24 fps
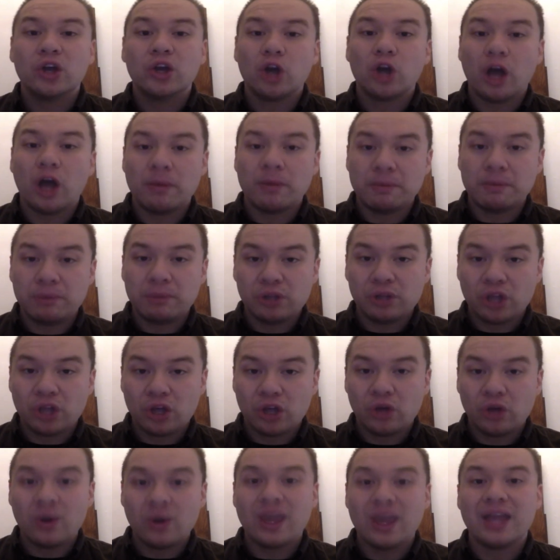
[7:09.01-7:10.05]
Comment
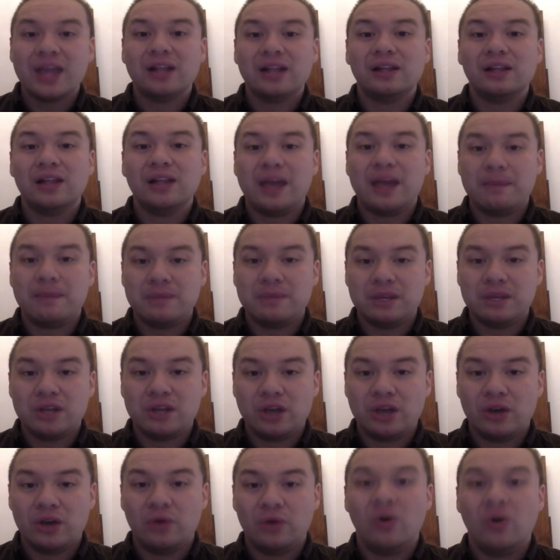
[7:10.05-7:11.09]
below and let me
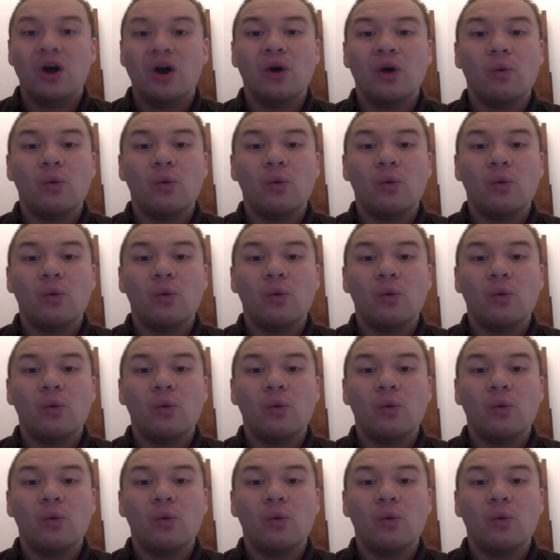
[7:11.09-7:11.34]
know.